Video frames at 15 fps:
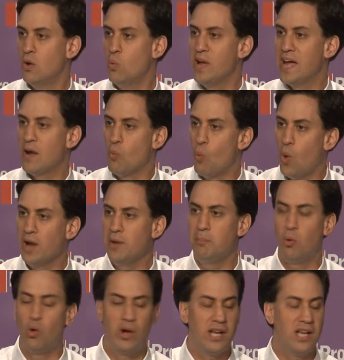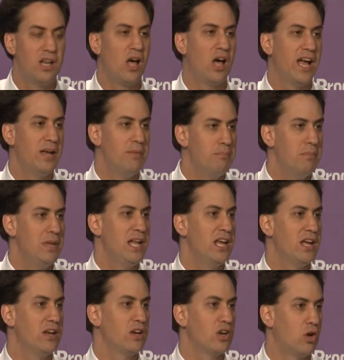We had 1.9
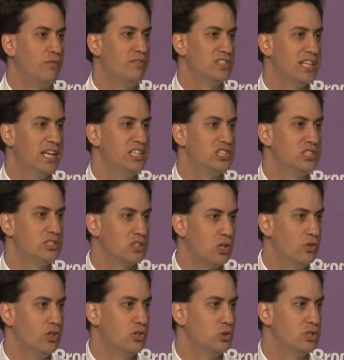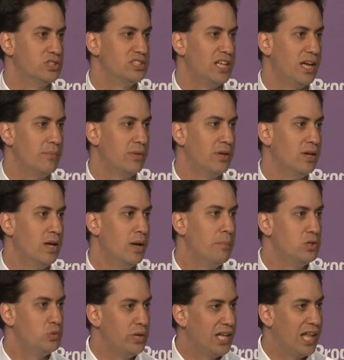million conversations on the doorstep
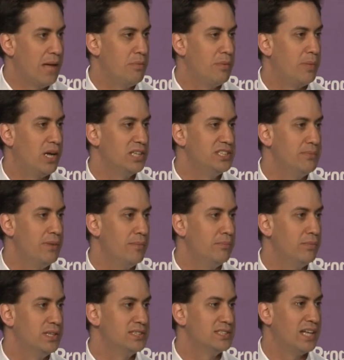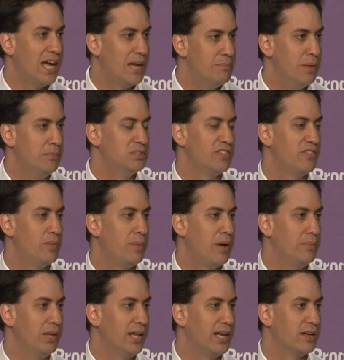between Labour Party members and members of the
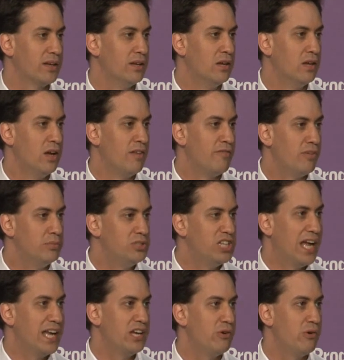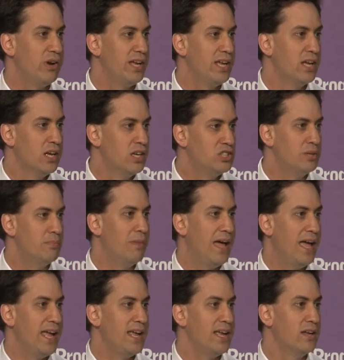public from January to
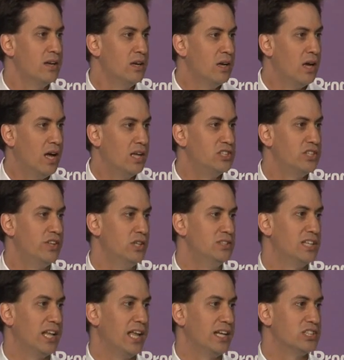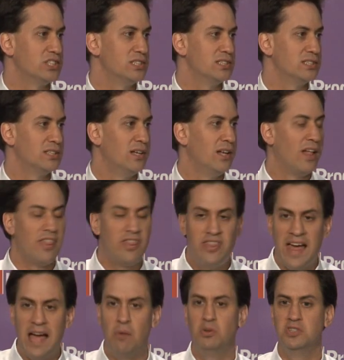May to those elections.
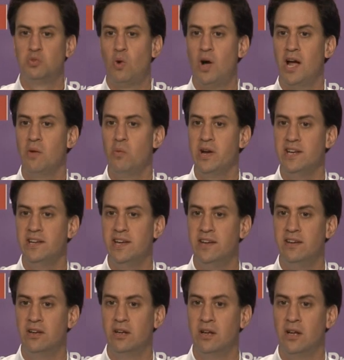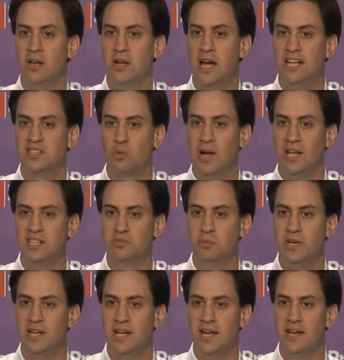That was why we did as well as
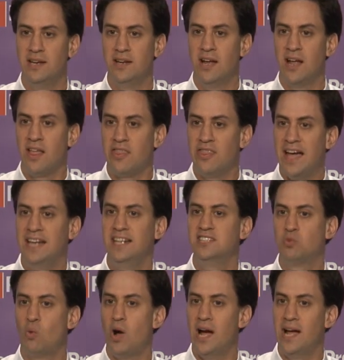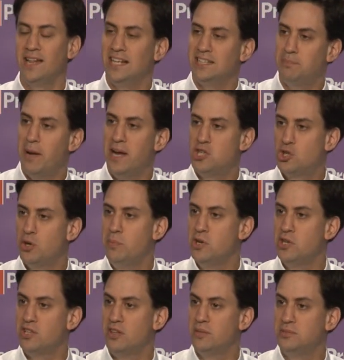we did. That is why, and let's pay
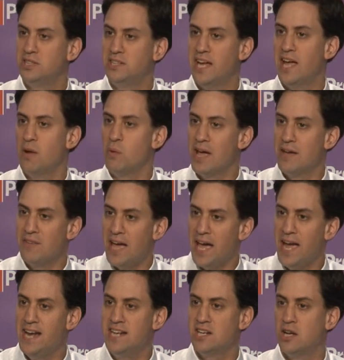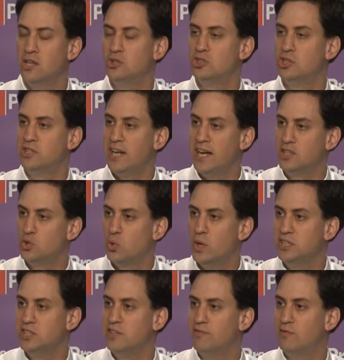tribute to them today, we have
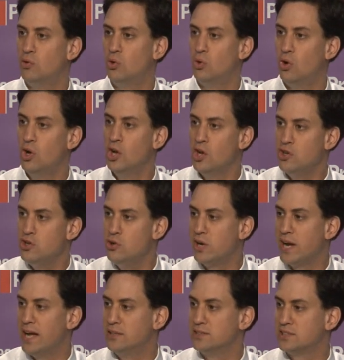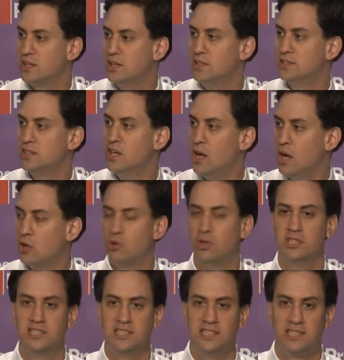824 new councillors
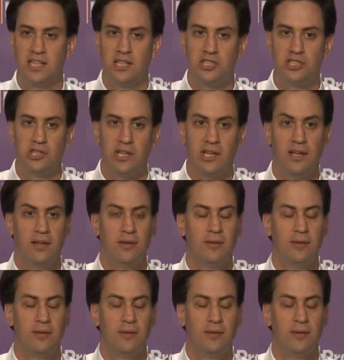across this country.